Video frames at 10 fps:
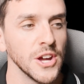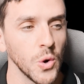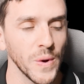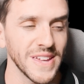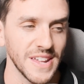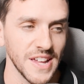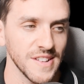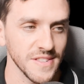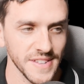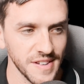we can
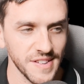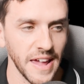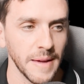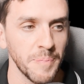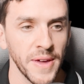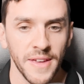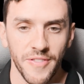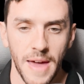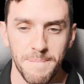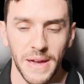easily say
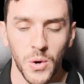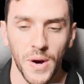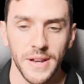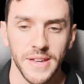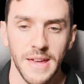that Bitcoin